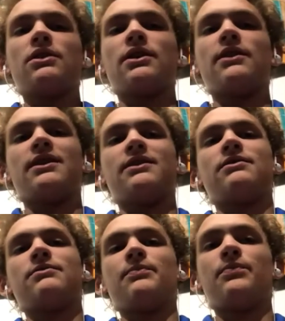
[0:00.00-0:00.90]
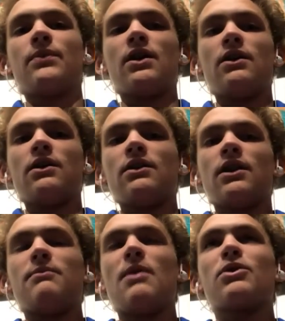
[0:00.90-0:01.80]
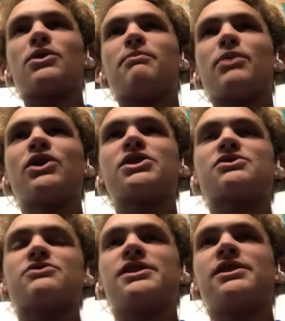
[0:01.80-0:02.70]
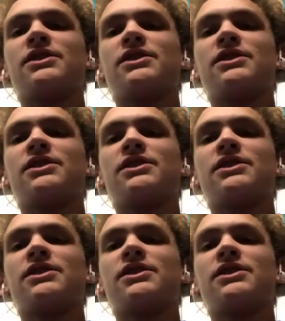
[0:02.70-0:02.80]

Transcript: And then I remember the bursary,